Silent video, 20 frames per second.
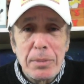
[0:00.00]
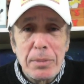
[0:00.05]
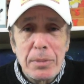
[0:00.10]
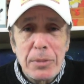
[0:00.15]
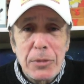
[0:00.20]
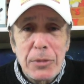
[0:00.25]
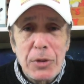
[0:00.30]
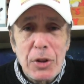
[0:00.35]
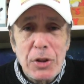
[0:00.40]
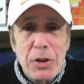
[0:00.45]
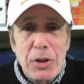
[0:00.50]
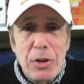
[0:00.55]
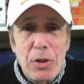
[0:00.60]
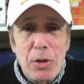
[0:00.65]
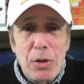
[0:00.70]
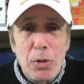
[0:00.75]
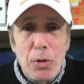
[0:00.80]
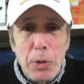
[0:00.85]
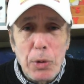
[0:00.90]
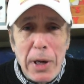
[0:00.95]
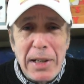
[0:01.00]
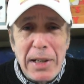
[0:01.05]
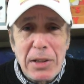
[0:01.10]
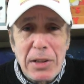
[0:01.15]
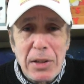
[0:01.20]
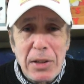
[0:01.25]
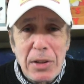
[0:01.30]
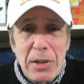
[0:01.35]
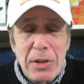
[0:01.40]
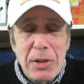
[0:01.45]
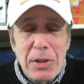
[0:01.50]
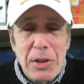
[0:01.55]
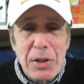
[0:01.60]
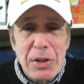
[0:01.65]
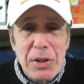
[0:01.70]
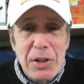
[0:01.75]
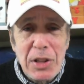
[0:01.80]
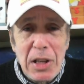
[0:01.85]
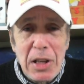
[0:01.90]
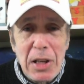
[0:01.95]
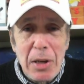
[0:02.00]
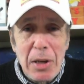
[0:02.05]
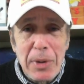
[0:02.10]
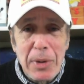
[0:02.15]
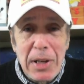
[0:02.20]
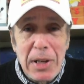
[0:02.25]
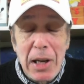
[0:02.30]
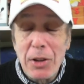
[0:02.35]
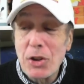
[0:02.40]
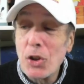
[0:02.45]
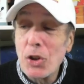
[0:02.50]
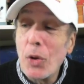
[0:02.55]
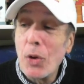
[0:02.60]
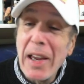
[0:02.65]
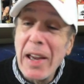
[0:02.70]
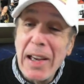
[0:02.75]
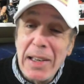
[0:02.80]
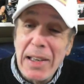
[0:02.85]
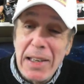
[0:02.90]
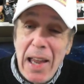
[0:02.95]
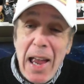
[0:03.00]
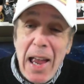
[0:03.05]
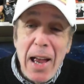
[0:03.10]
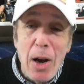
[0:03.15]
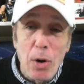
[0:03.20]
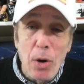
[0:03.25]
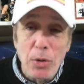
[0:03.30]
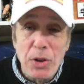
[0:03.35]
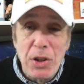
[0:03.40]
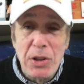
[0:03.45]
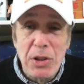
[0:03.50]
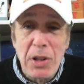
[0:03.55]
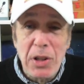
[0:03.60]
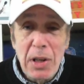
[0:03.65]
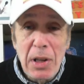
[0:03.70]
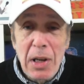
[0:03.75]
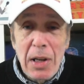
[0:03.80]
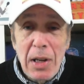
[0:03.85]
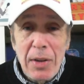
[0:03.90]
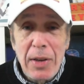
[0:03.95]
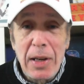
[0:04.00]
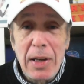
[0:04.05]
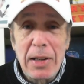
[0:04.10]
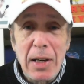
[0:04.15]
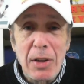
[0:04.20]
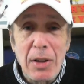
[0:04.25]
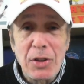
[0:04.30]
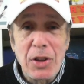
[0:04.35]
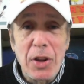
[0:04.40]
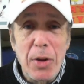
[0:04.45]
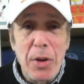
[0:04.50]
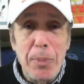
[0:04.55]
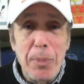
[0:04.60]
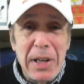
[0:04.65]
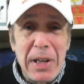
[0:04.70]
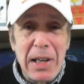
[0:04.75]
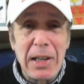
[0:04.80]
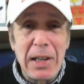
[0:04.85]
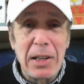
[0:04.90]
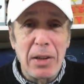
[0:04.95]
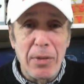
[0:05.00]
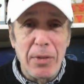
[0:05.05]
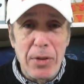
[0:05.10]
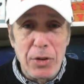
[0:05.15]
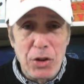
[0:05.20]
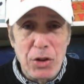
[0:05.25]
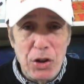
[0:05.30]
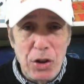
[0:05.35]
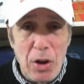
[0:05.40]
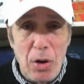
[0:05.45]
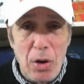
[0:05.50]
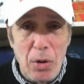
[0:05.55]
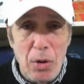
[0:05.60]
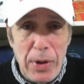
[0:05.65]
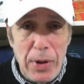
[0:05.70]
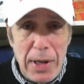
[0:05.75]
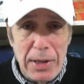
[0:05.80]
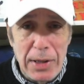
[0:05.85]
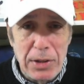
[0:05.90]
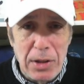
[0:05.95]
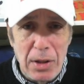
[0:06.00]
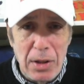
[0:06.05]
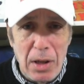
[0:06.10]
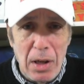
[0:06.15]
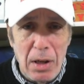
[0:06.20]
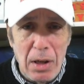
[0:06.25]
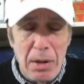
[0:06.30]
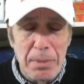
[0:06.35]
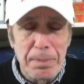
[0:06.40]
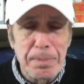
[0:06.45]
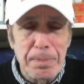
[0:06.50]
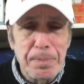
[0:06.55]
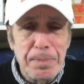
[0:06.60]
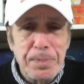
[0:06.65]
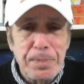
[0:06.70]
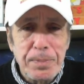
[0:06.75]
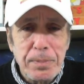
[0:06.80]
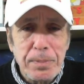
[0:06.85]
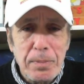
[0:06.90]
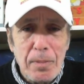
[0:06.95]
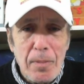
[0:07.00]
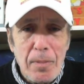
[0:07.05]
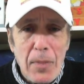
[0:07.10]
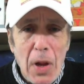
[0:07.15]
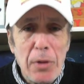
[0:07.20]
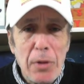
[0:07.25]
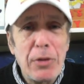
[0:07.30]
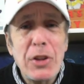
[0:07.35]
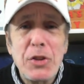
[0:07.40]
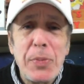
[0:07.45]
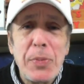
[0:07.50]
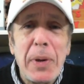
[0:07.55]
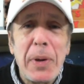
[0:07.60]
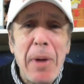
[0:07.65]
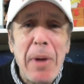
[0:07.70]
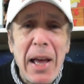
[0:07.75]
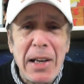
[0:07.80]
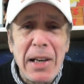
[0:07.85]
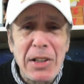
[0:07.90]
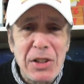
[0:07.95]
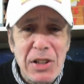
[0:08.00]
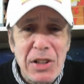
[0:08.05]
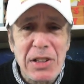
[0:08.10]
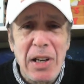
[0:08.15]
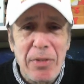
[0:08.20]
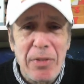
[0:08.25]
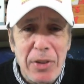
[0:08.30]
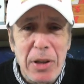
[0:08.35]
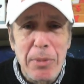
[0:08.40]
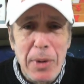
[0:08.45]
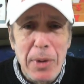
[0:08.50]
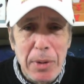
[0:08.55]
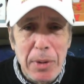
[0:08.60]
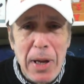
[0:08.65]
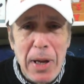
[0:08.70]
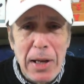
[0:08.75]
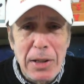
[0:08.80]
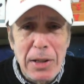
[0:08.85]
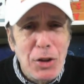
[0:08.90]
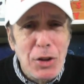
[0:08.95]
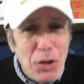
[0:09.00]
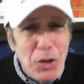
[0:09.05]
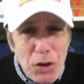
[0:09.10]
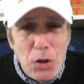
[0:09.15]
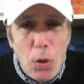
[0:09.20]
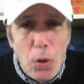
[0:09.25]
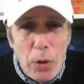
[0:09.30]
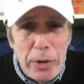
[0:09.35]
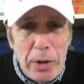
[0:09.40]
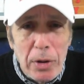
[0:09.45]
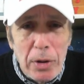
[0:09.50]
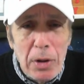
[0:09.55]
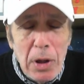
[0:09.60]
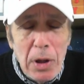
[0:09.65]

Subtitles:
Just great to see him again. So they announced at the beginning of the show that Vince McMahon and Stephanie McMahon, his daughter,